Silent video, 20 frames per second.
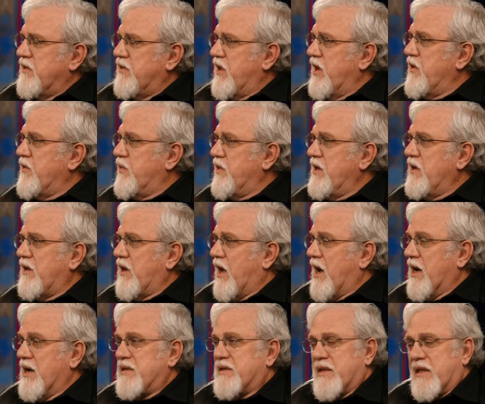they
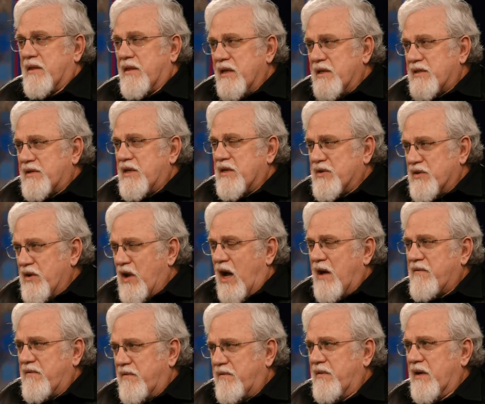realize that this does
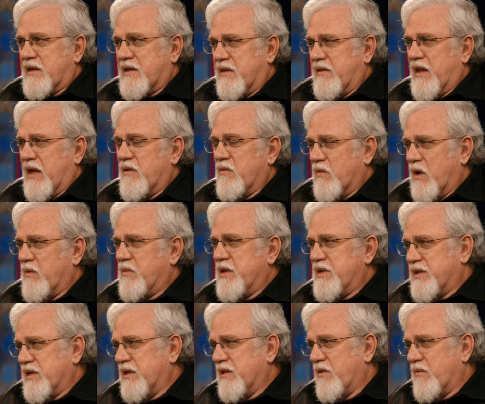not fit then what
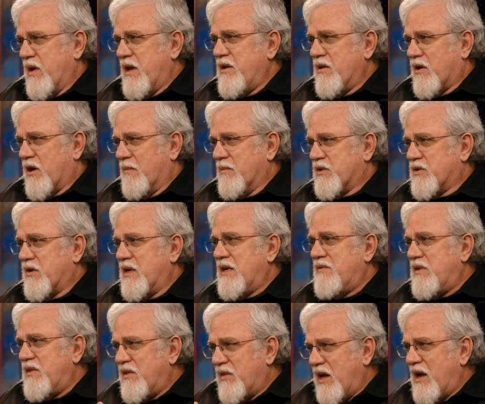we see in the radiocarbon. So
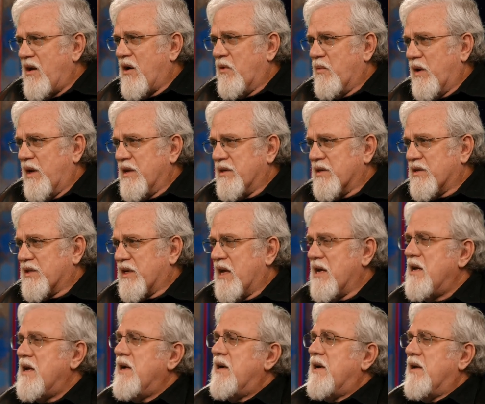even they are willing to
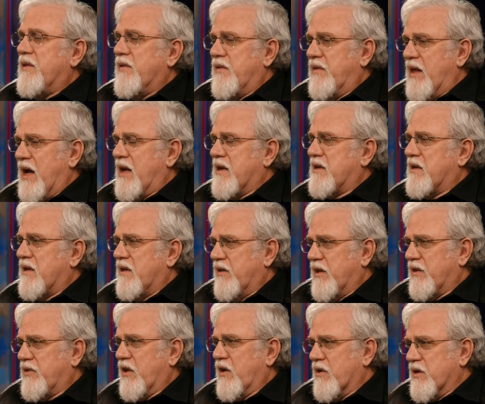say that
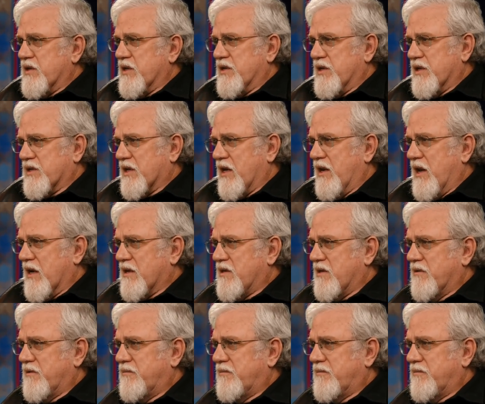there is a disconnect.